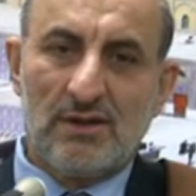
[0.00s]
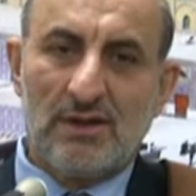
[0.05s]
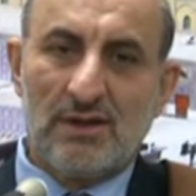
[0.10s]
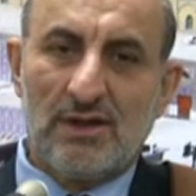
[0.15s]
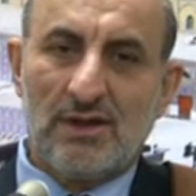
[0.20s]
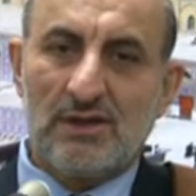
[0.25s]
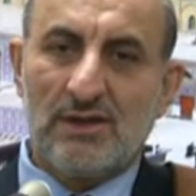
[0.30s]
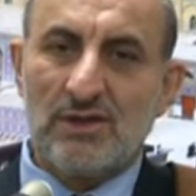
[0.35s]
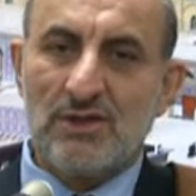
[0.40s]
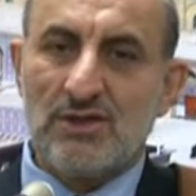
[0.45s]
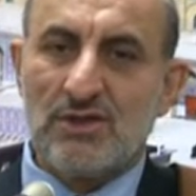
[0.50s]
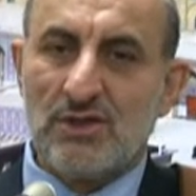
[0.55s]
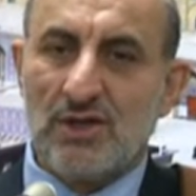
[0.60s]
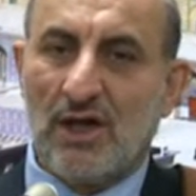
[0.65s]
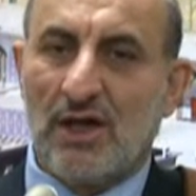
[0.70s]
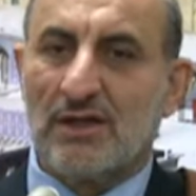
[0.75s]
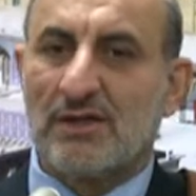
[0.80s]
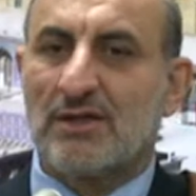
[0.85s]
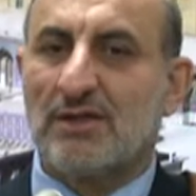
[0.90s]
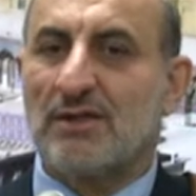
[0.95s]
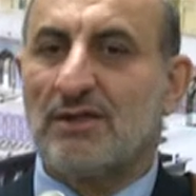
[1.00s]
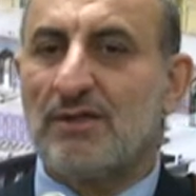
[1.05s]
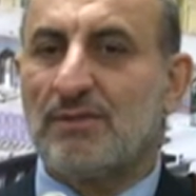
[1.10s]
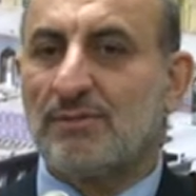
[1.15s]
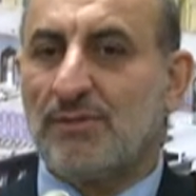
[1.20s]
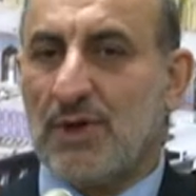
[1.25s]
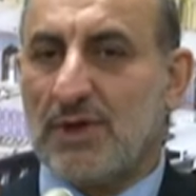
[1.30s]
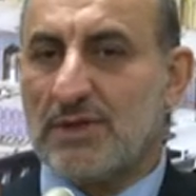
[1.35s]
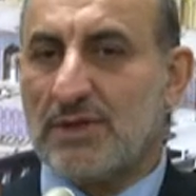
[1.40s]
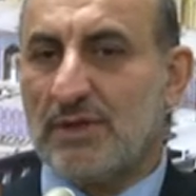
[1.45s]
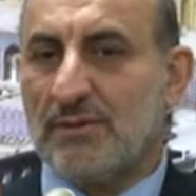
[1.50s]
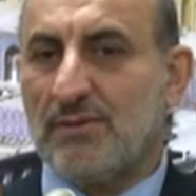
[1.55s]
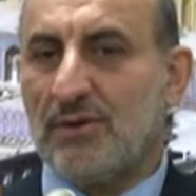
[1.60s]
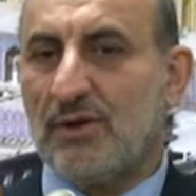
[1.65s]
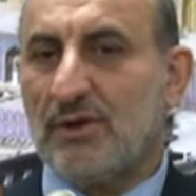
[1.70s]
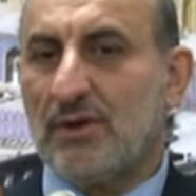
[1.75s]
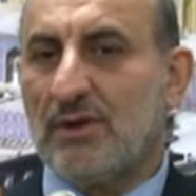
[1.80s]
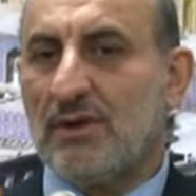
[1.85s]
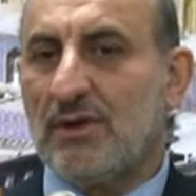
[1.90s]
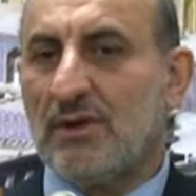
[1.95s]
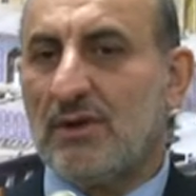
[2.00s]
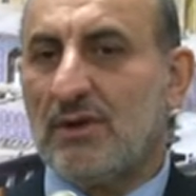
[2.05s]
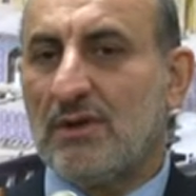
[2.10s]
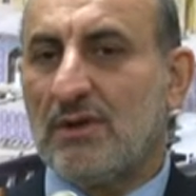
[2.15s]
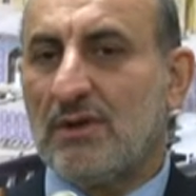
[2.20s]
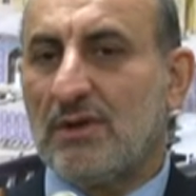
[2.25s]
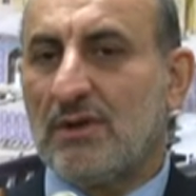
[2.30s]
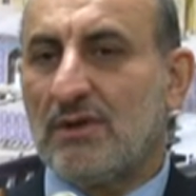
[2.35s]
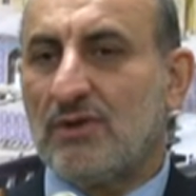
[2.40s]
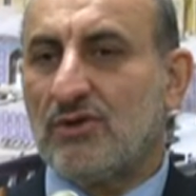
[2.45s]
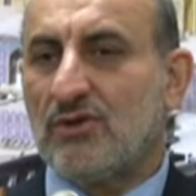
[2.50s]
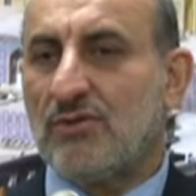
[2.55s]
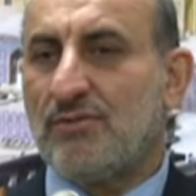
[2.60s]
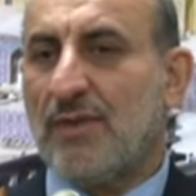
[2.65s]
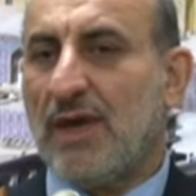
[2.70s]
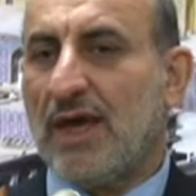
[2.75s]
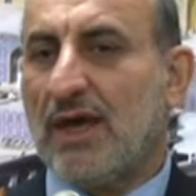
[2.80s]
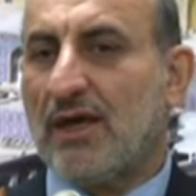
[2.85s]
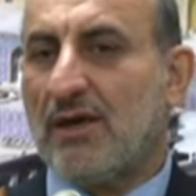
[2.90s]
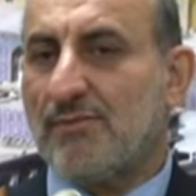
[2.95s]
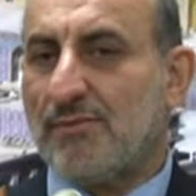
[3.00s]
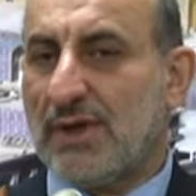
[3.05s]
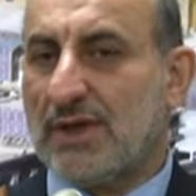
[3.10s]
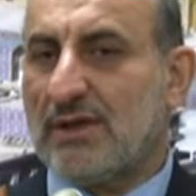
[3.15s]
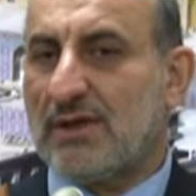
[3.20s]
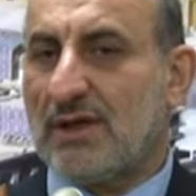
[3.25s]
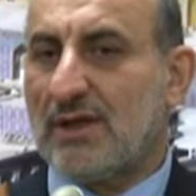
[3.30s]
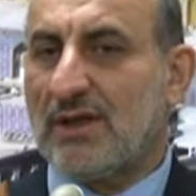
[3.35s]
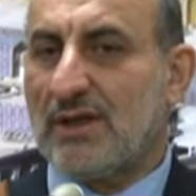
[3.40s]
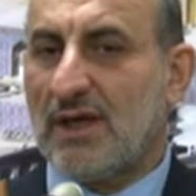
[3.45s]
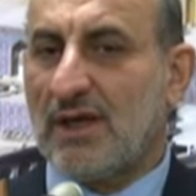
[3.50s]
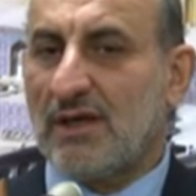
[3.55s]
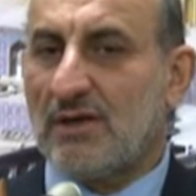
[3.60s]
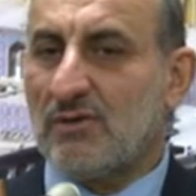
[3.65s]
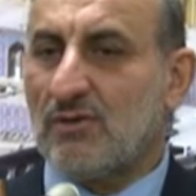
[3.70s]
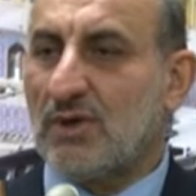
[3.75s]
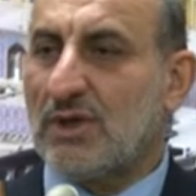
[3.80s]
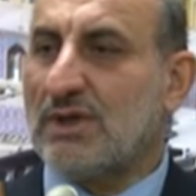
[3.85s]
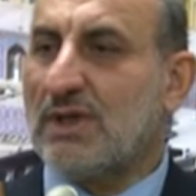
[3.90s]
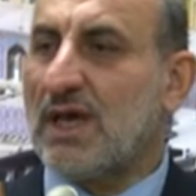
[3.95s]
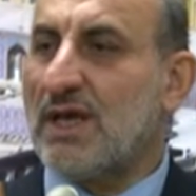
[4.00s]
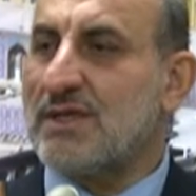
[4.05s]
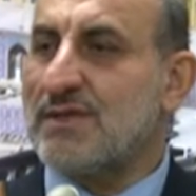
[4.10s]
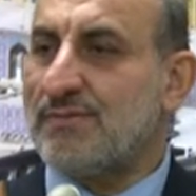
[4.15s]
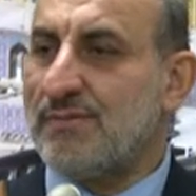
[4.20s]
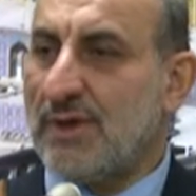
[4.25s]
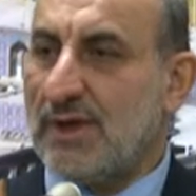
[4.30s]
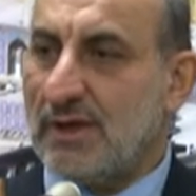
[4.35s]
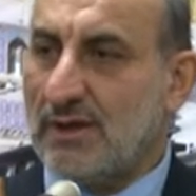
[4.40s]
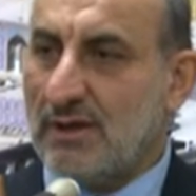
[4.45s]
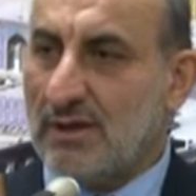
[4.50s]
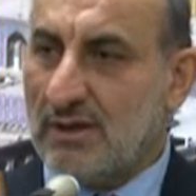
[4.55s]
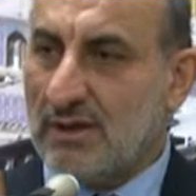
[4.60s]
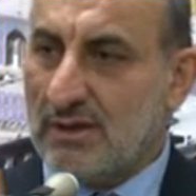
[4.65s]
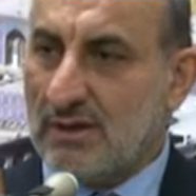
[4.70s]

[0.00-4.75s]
It is not possible to make better than what has been